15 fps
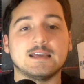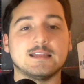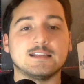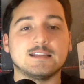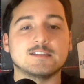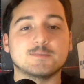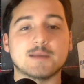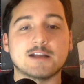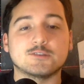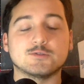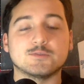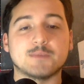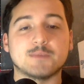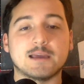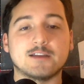And this match
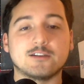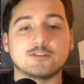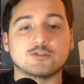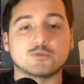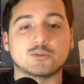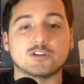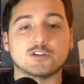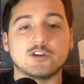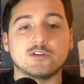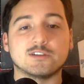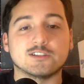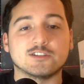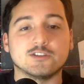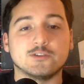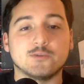was made on short
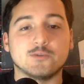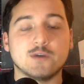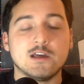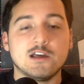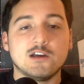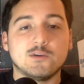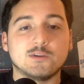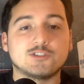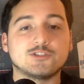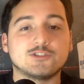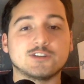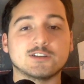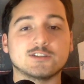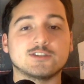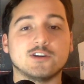notice too, which
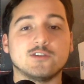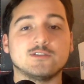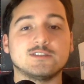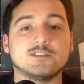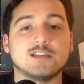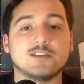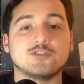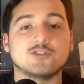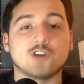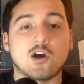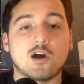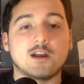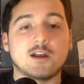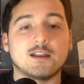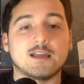just shows that
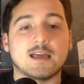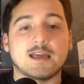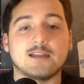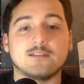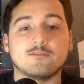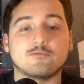Shawn and